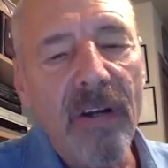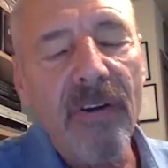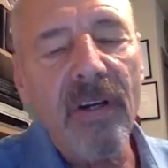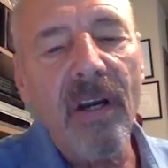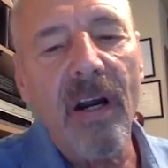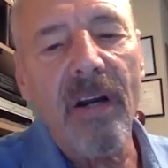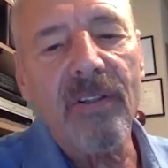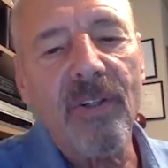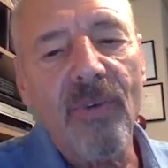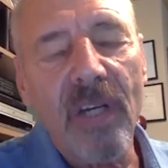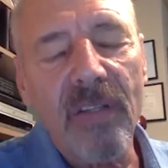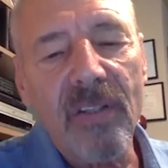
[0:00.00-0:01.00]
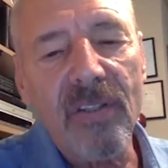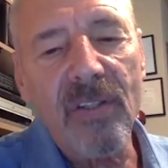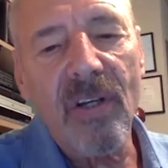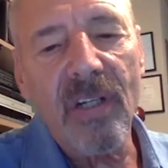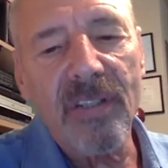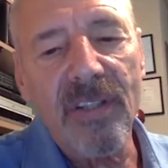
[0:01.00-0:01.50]
and harder to write the
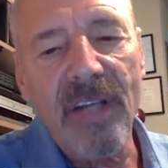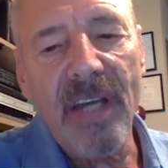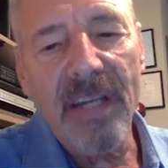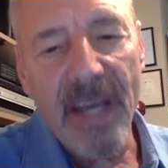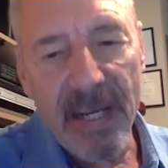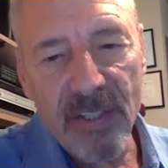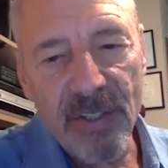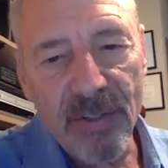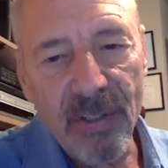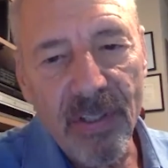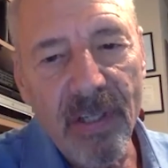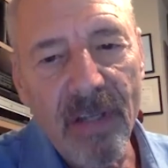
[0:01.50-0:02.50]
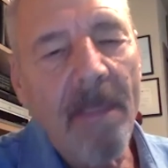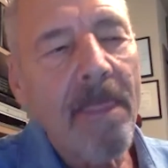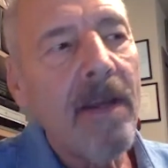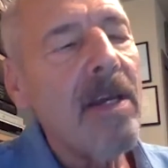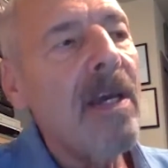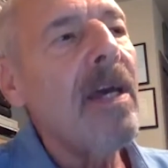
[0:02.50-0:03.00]
songs. They're not natural.
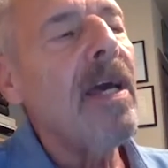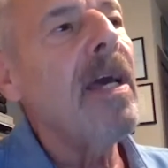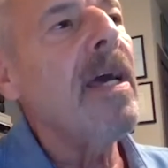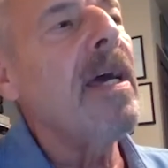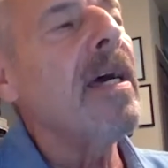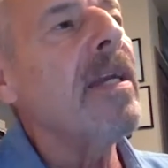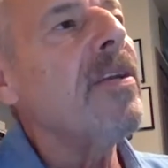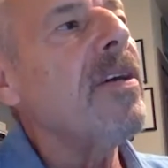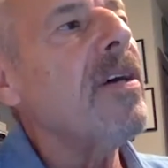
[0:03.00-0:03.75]
And